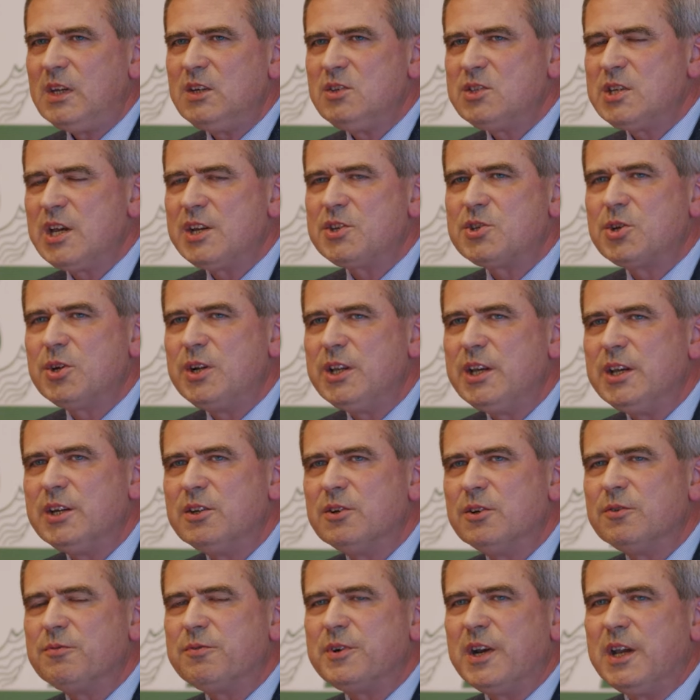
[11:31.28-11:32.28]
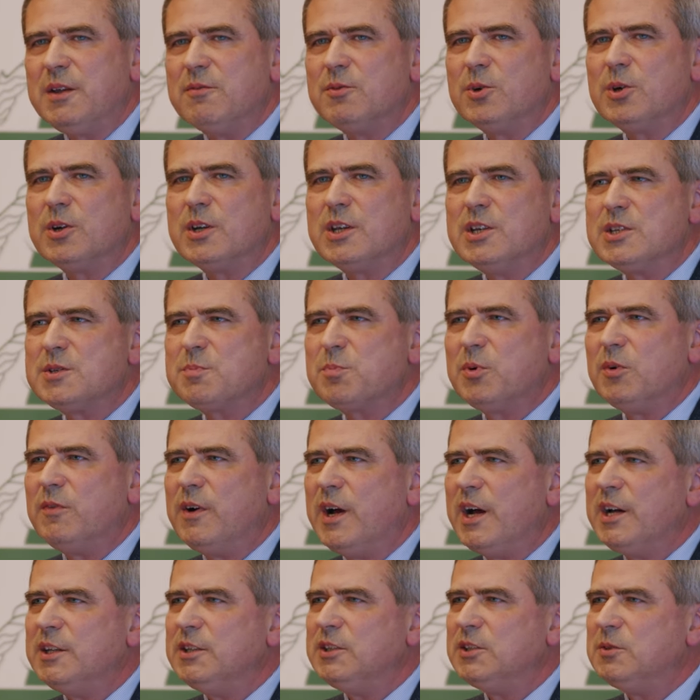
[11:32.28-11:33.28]
such a legal framework is
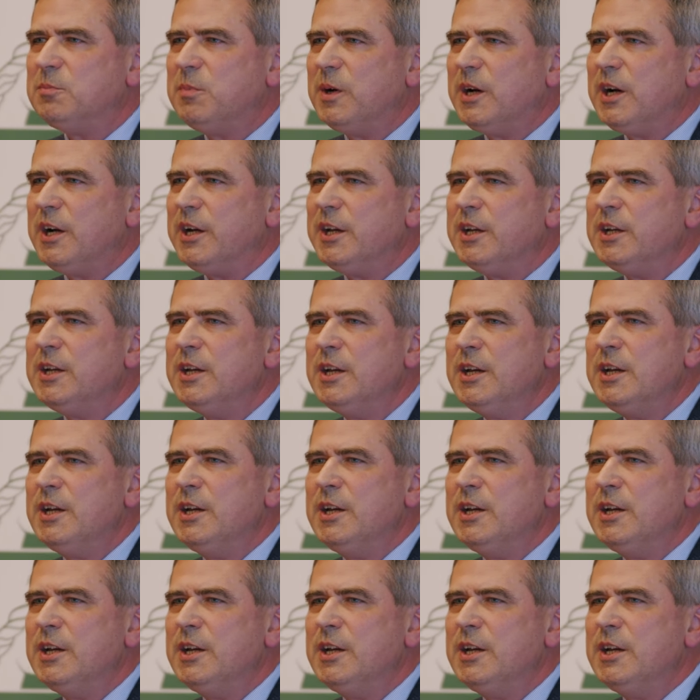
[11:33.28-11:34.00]
provided by